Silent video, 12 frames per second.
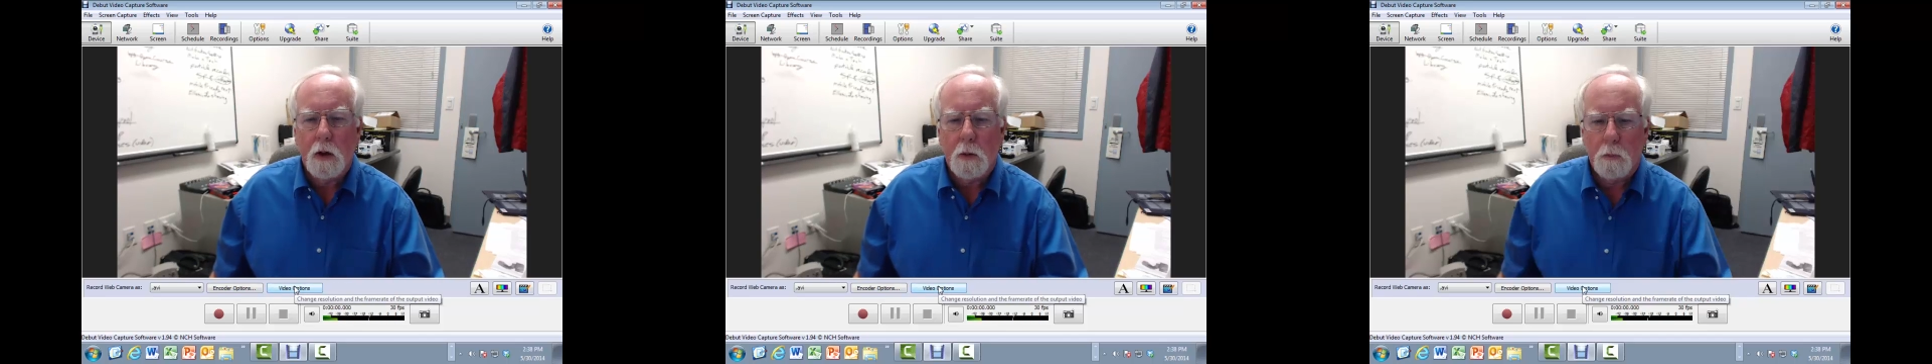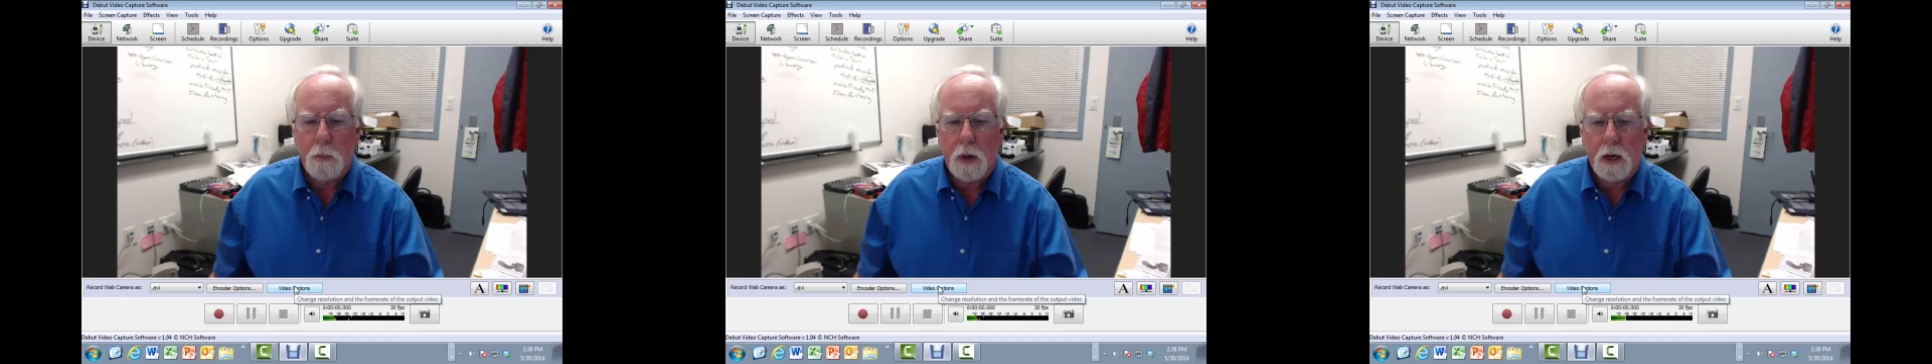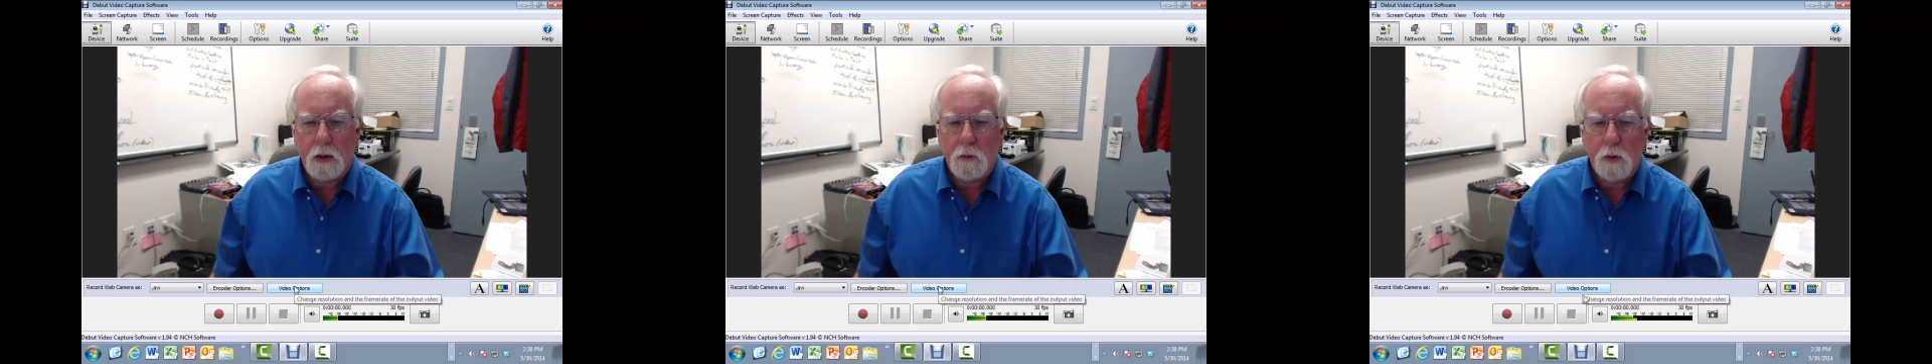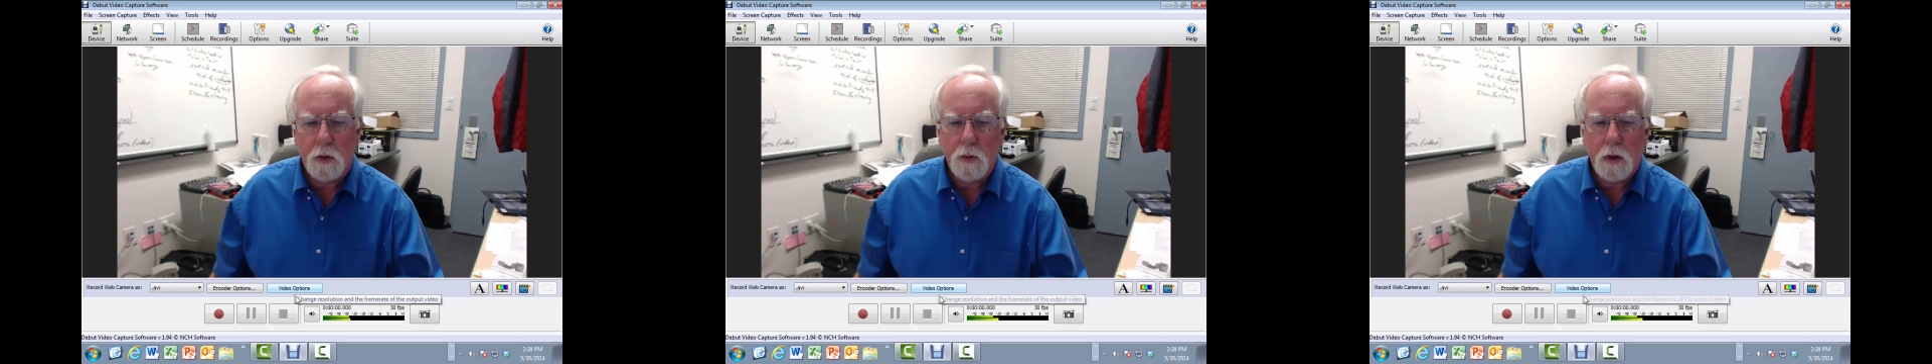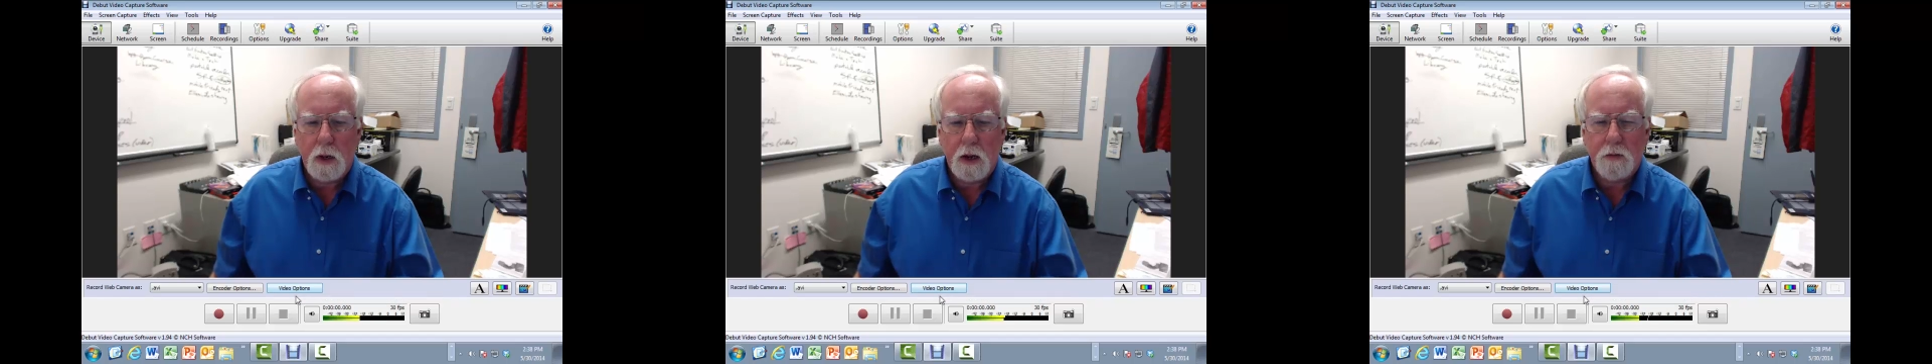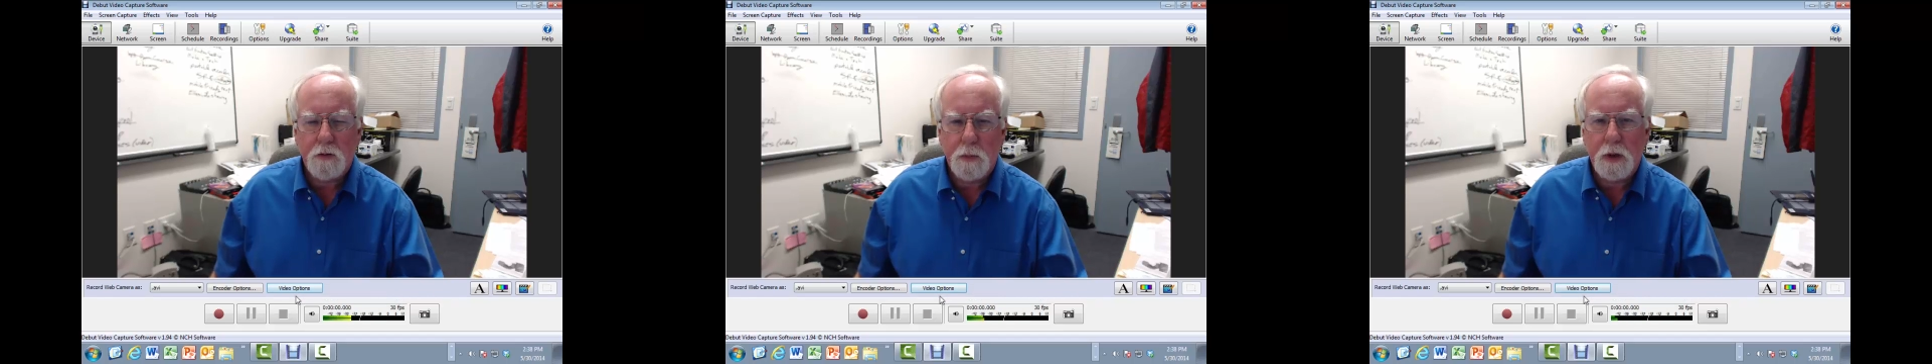but we will
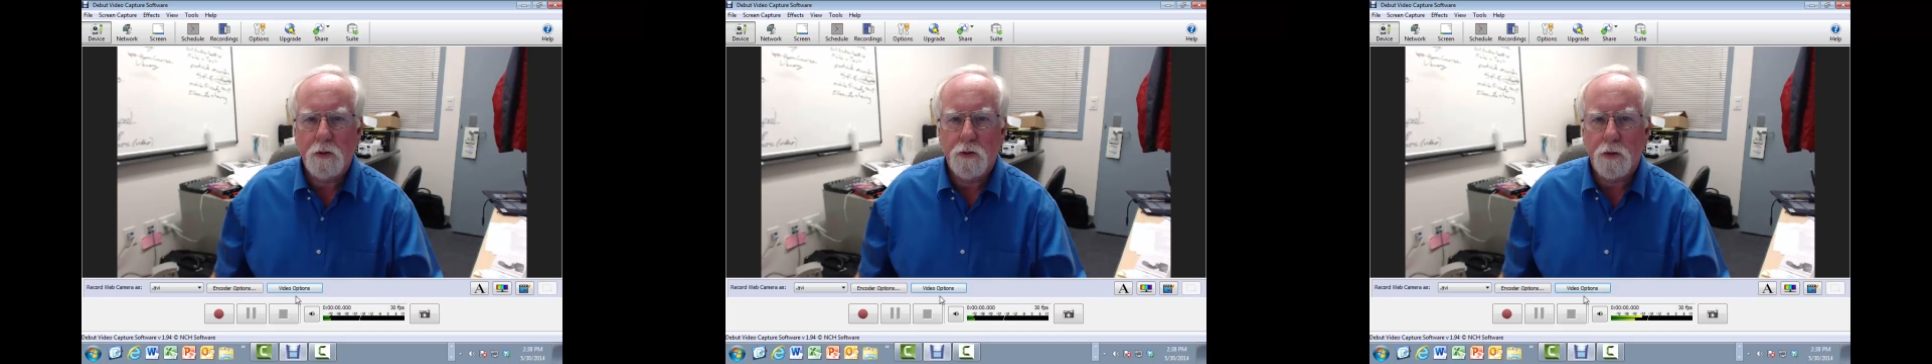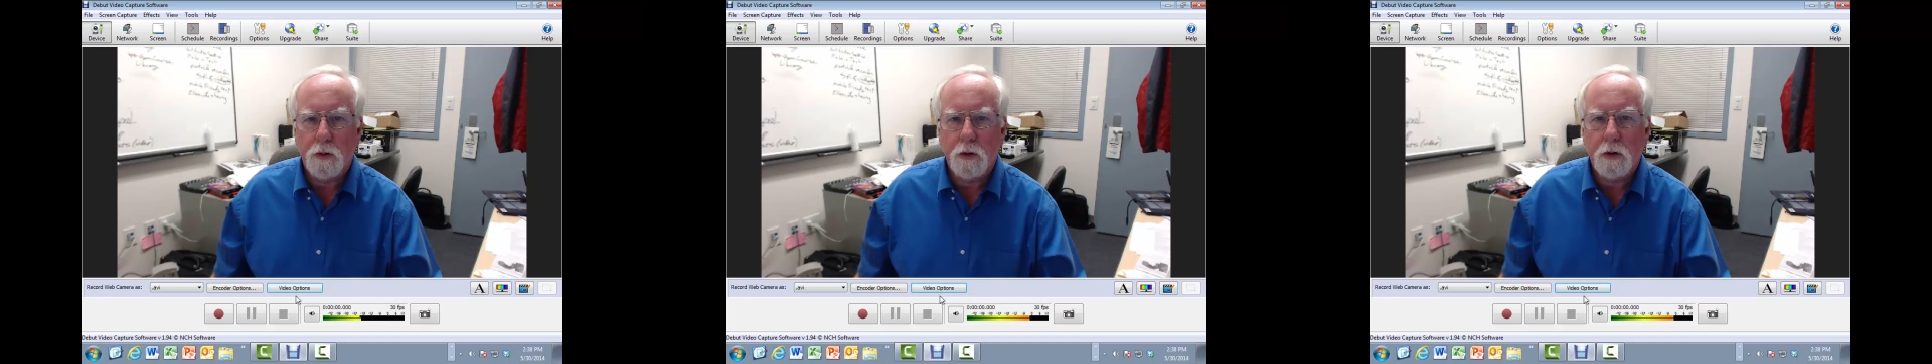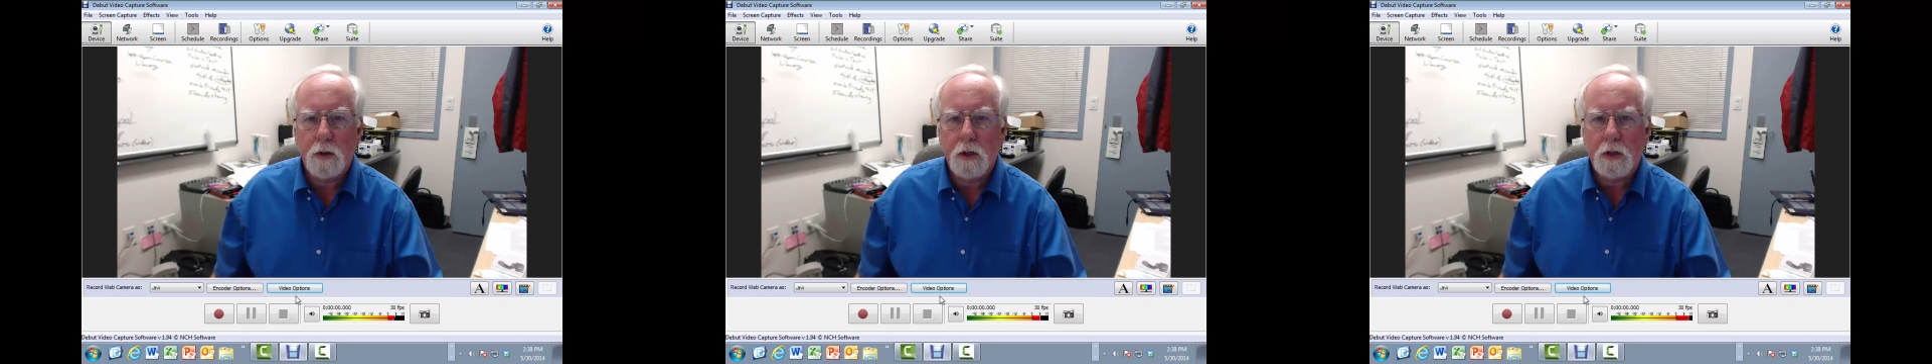have to be sure that